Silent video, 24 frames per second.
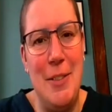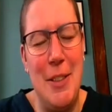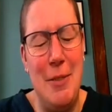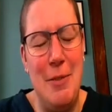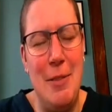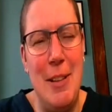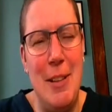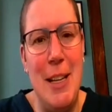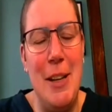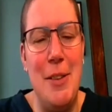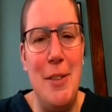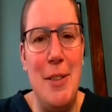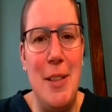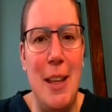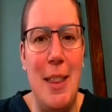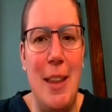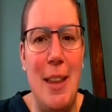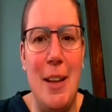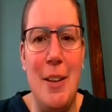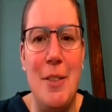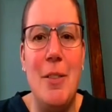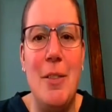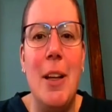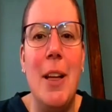of just reusing
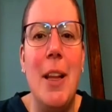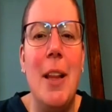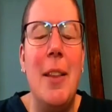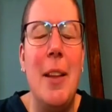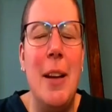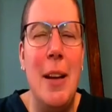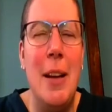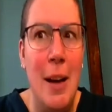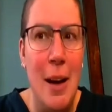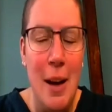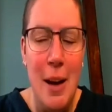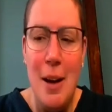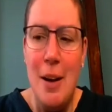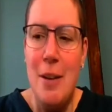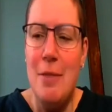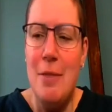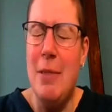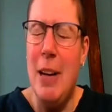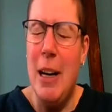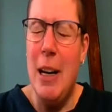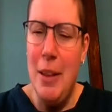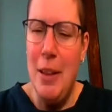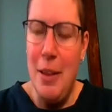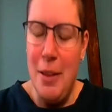things rather
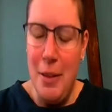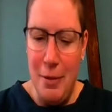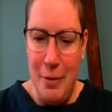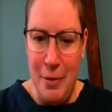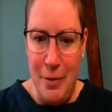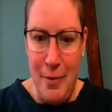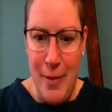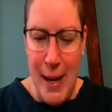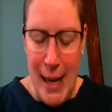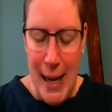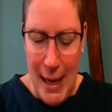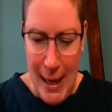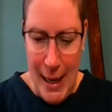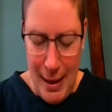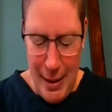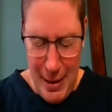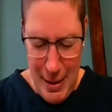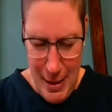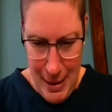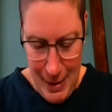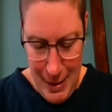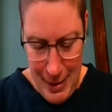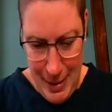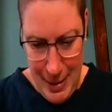than feeling
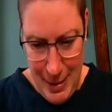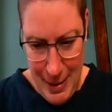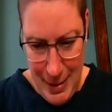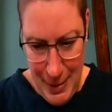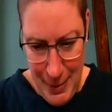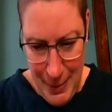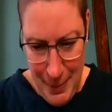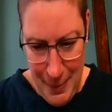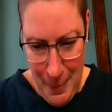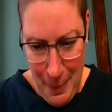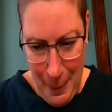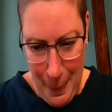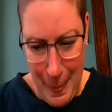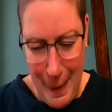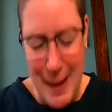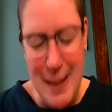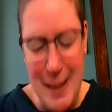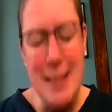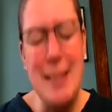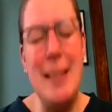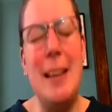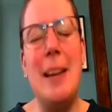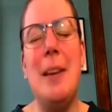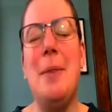that
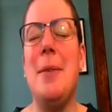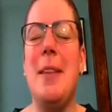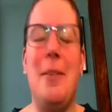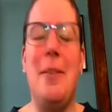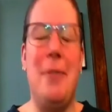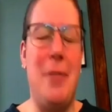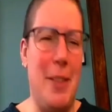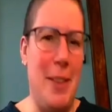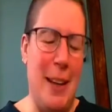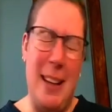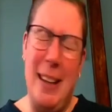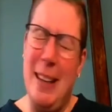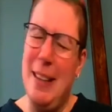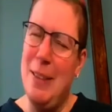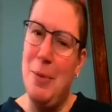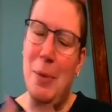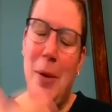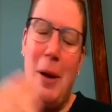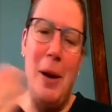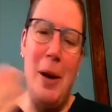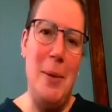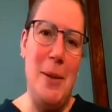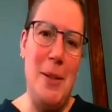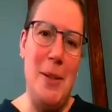it's like with everything, and it's
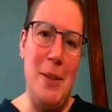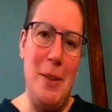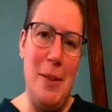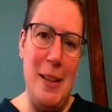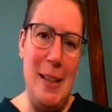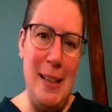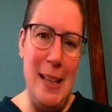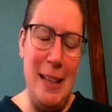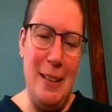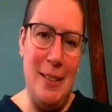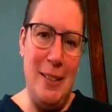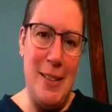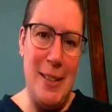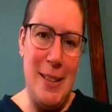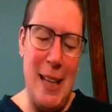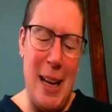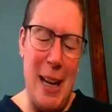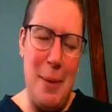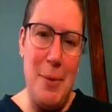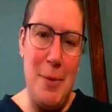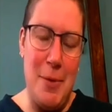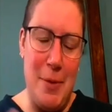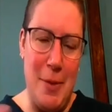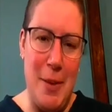why we do the little
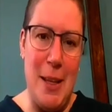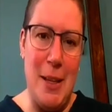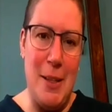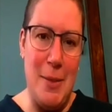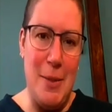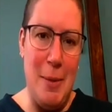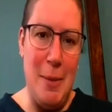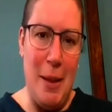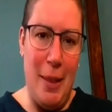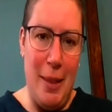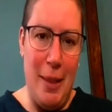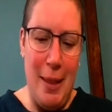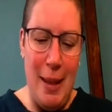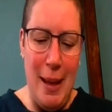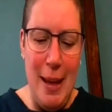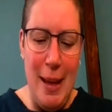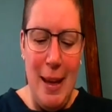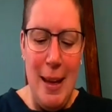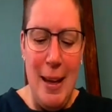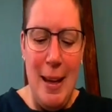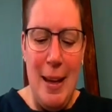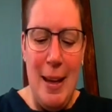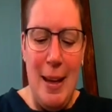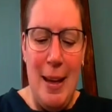steps for this month.
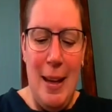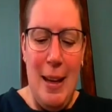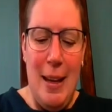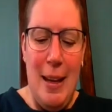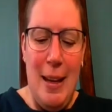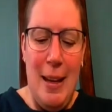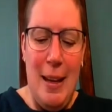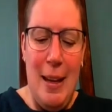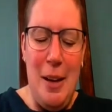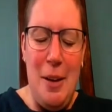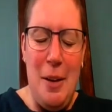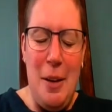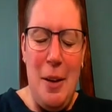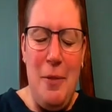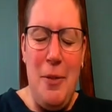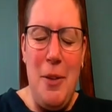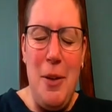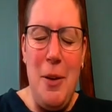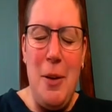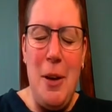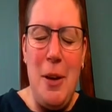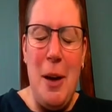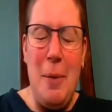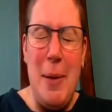If
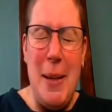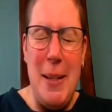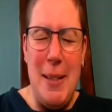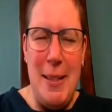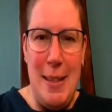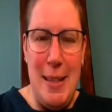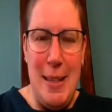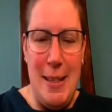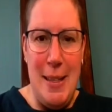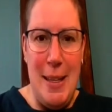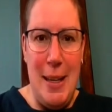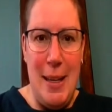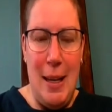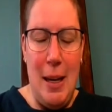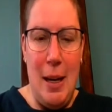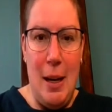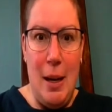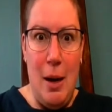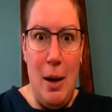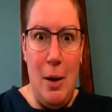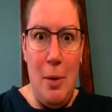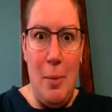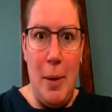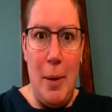you come into this
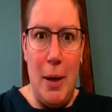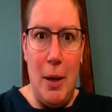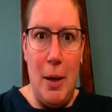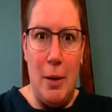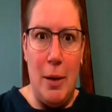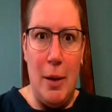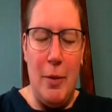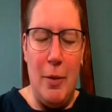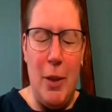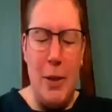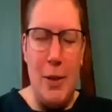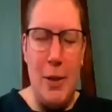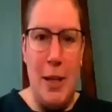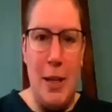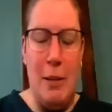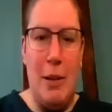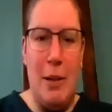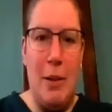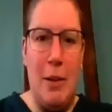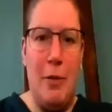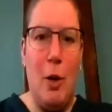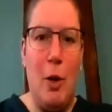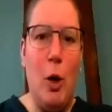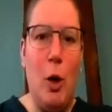thinking, oh my God, I've got to get
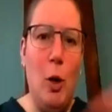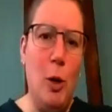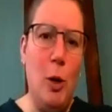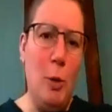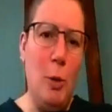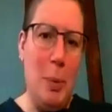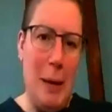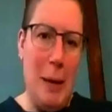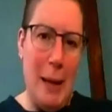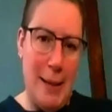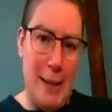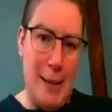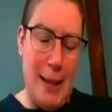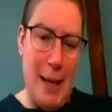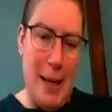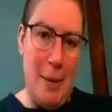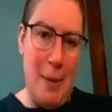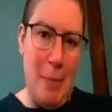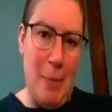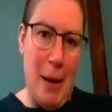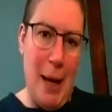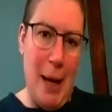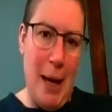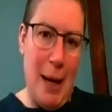rid of all plastic
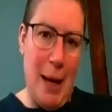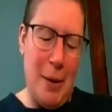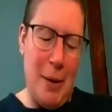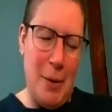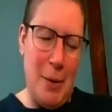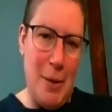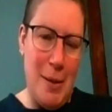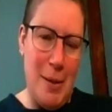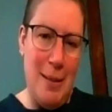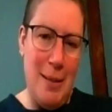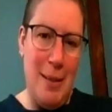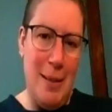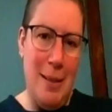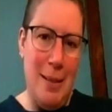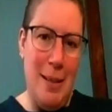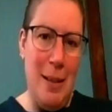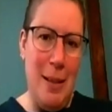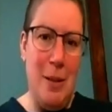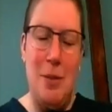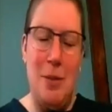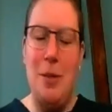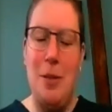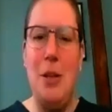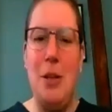in my house,
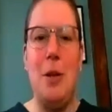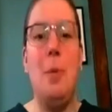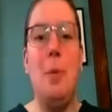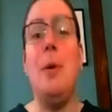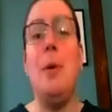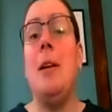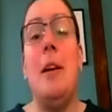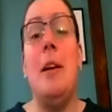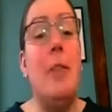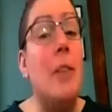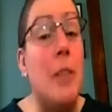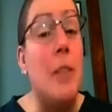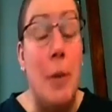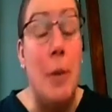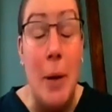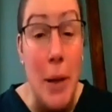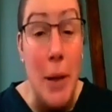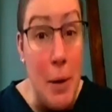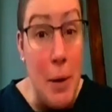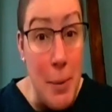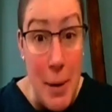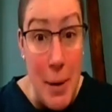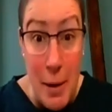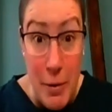you would never do it.
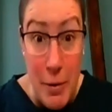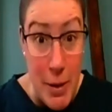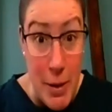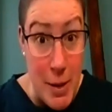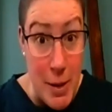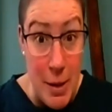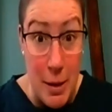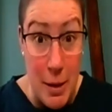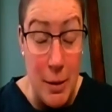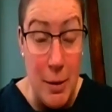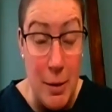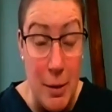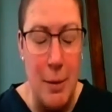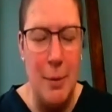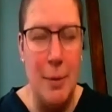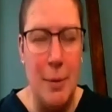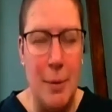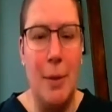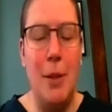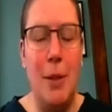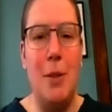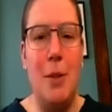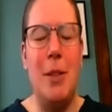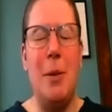You would never start.
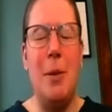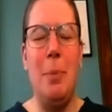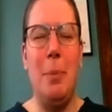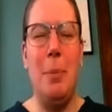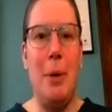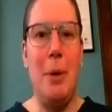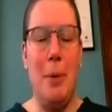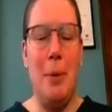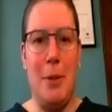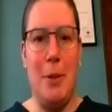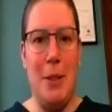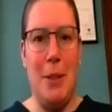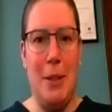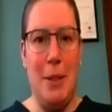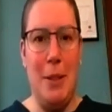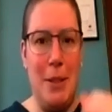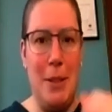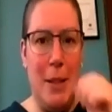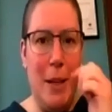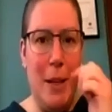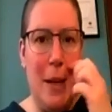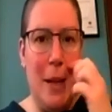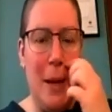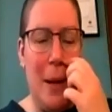You simply wouldn't.
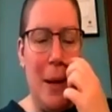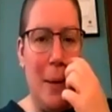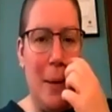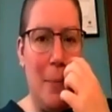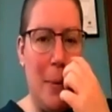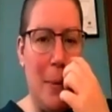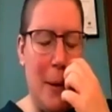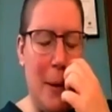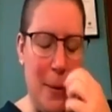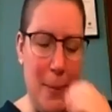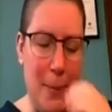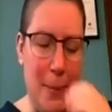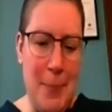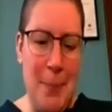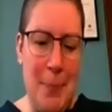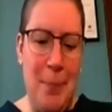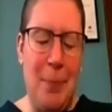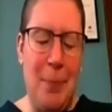But